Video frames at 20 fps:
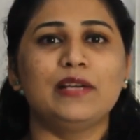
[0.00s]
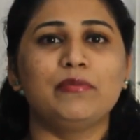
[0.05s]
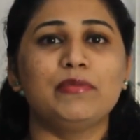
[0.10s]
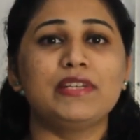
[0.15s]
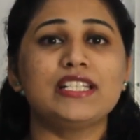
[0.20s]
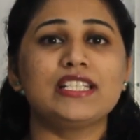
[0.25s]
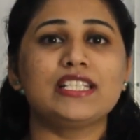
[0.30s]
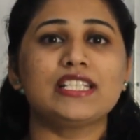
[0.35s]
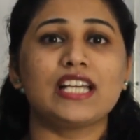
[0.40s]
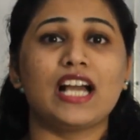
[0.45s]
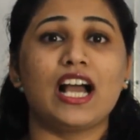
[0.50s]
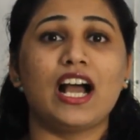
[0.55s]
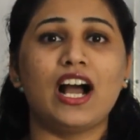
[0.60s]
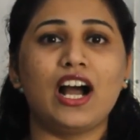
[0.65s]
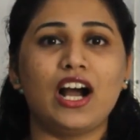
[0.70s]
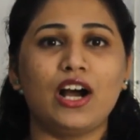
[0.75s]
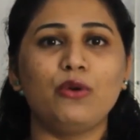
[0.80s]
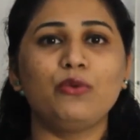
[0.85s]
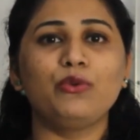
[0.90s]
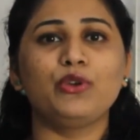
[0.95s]
Means
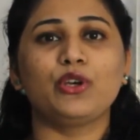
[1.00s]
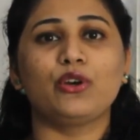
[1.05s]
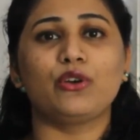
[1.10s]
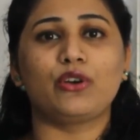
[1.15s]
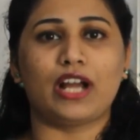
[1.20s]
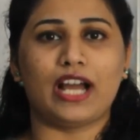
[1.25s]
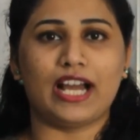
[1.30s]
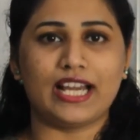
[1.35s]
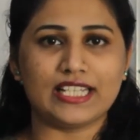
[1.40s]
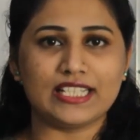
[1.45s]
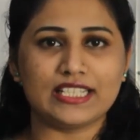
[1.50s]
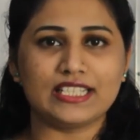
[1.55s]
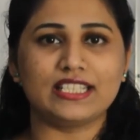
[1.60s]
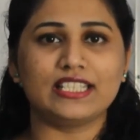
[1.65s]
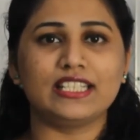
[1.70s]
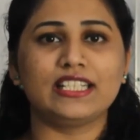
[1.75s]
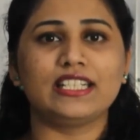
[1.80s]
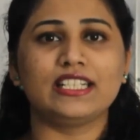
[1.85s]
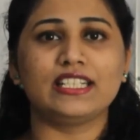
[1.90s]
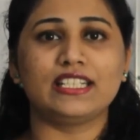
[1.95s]
how your
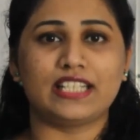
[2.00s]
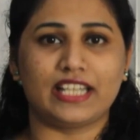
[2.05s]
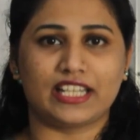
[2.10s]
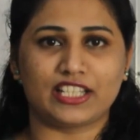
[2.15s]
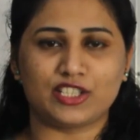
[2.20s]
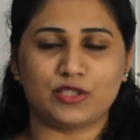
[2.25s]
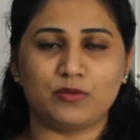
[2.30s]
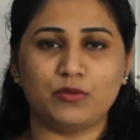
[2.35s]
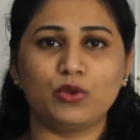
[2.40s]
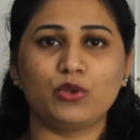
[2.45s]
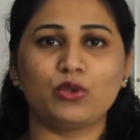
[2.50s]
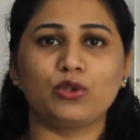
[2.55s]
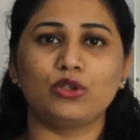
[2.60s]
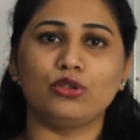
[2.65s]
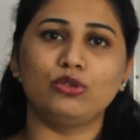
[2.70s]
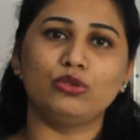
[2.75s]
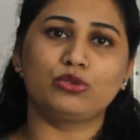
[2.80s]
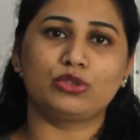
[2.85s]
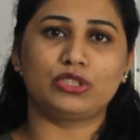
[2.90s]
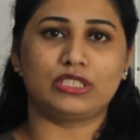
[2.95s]
ICD textbook
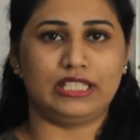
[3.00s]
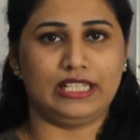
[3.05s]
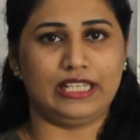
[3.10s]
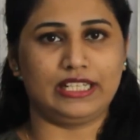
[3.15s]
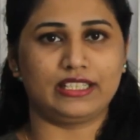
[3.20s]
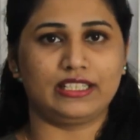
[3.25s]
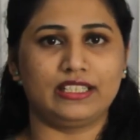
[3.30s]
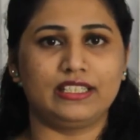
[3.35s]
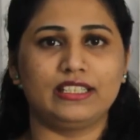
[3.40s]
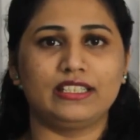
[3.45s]
looks like.